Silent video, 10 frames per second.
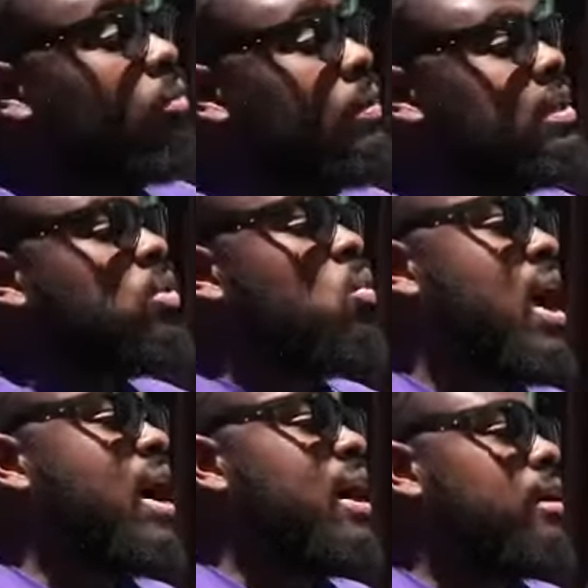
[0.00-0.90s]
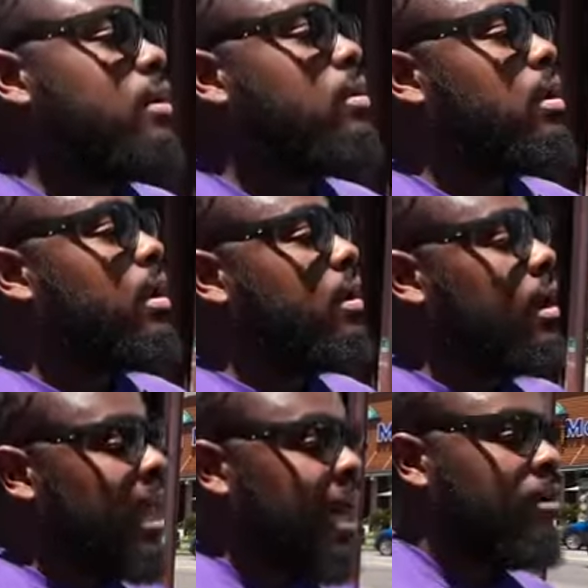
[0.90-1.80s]
the reason why
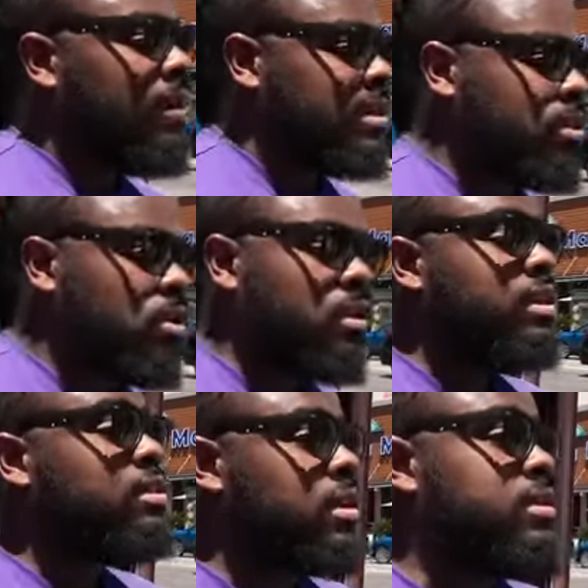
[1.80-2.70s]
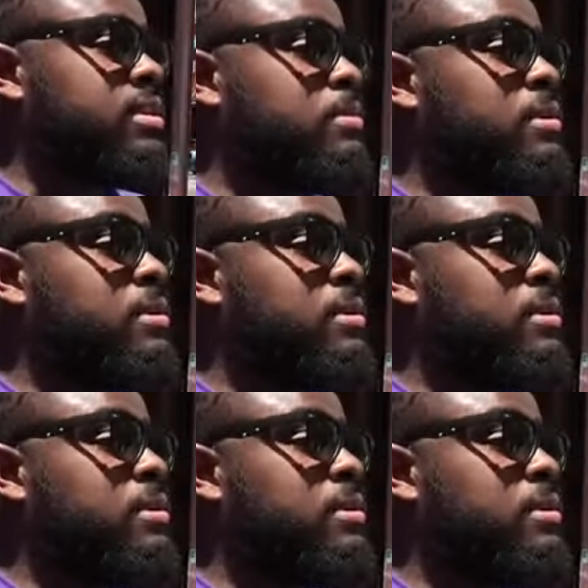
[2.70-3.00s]
a lot of us go to these churches